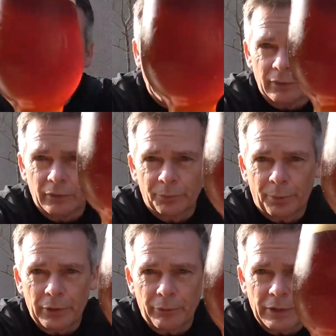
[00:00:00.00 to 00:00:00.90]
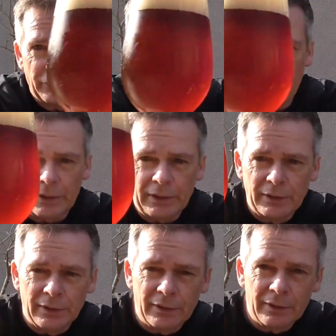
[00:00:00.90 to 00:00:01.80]
So it looks pretty red to
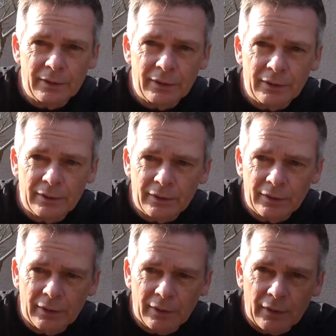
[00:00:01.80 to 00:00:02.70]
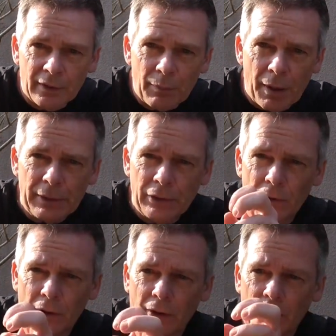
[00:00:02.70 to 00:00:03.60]
me. Maybe
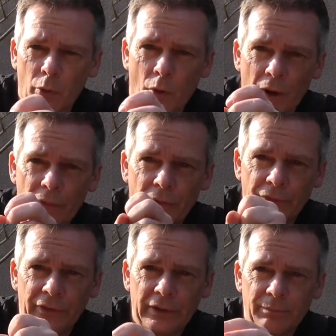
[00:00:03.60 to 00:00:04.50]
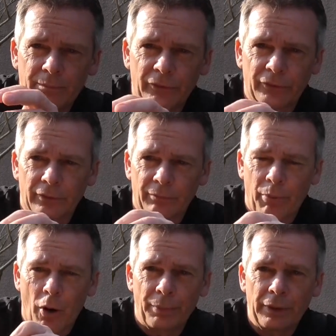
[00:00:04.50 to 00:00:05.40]
not quite the deep sort of
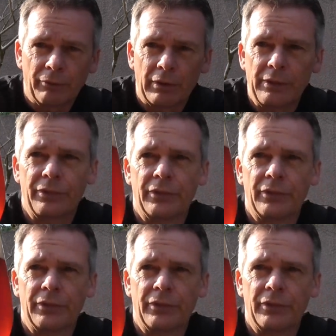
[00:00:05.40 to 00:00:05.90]
popping red